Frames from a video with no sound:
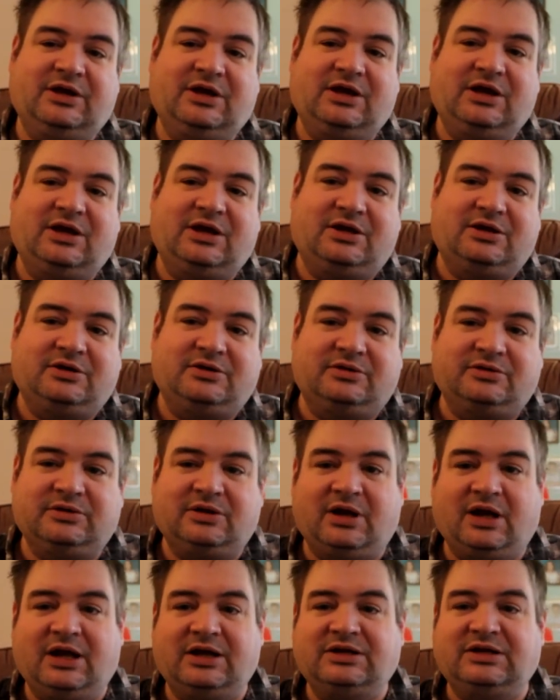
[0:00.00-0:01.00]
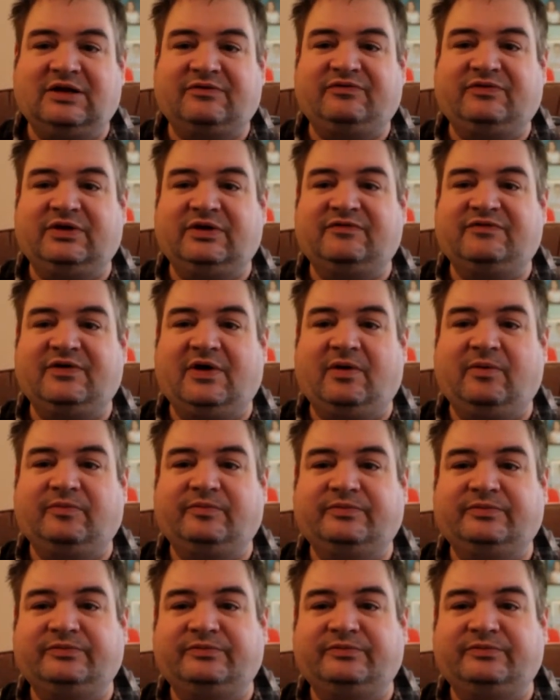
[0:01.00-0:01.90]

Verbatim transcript: and I definitely felt